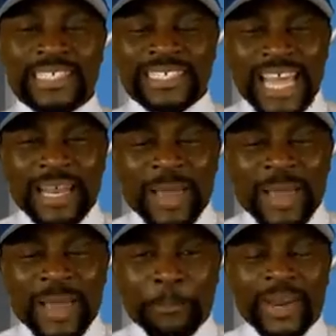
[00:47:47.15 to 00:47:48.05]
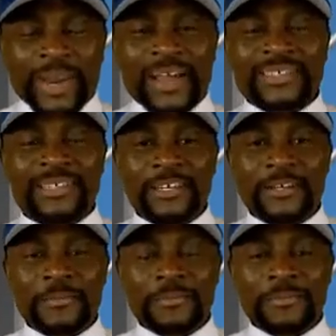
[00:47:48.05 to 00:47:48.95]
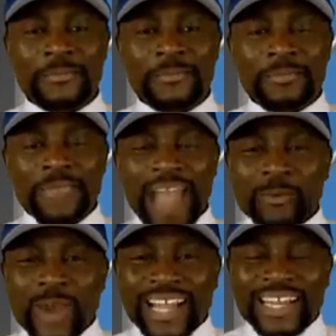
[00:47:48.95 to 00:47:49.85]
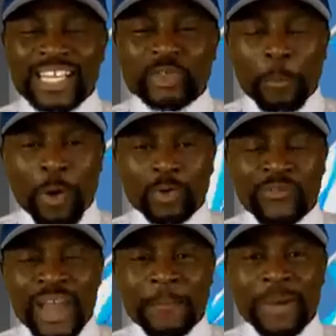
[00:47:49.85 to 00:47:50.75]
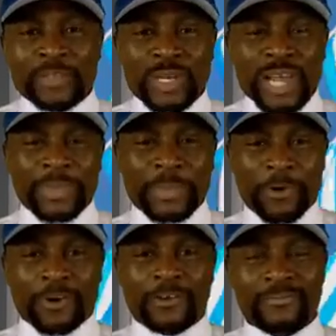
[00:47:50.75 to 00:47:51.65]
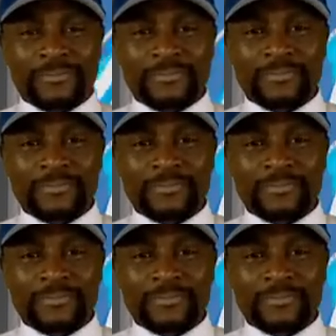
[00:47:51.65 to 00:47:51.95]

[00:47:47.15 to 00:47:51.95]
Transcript: They send them their prayers and will not get the support of the Ambazonian people.